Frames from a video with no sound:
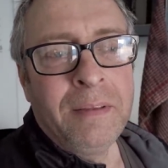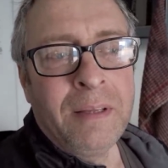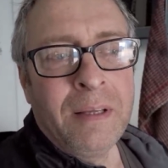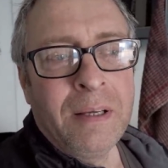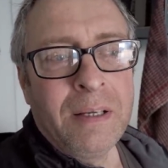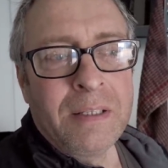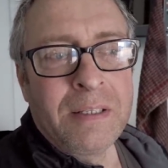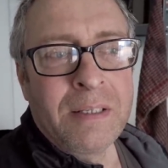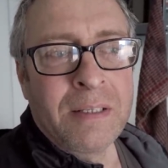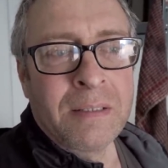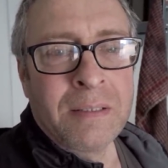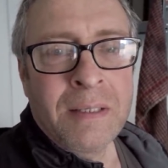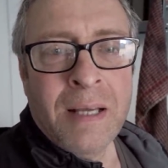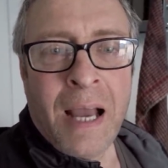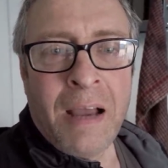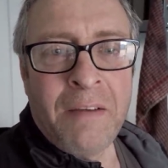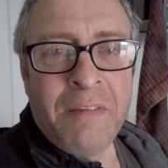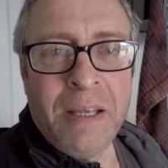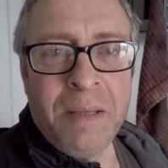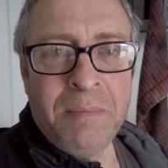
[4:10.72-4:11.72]
that
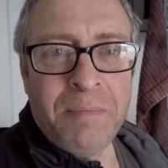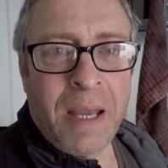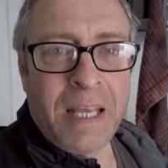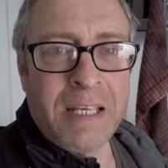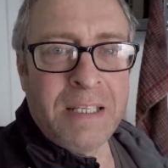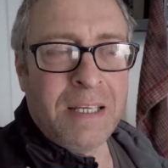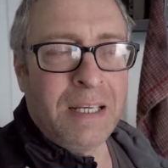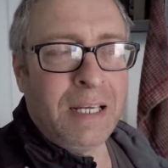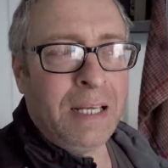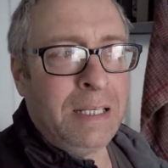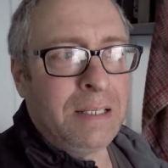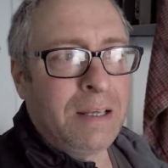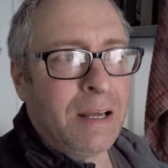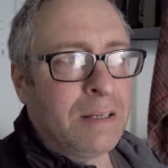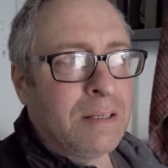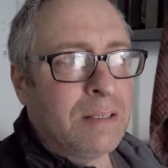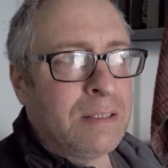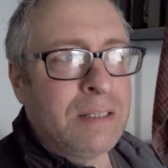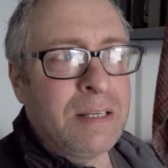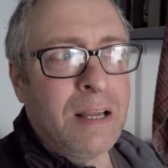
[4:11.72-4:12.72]
having basically
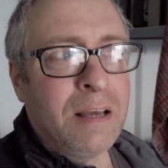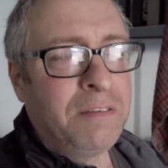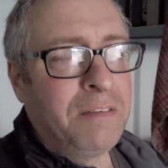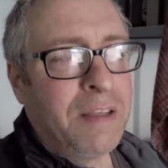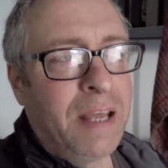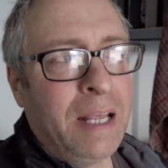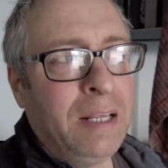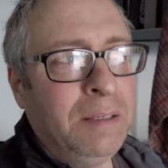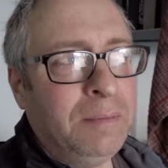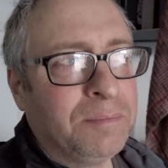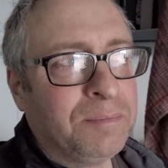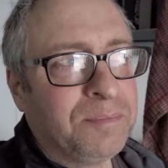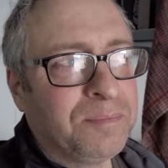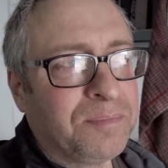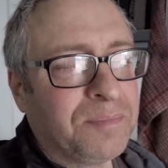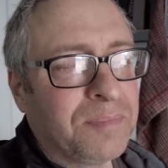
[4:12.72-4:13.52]
done nothing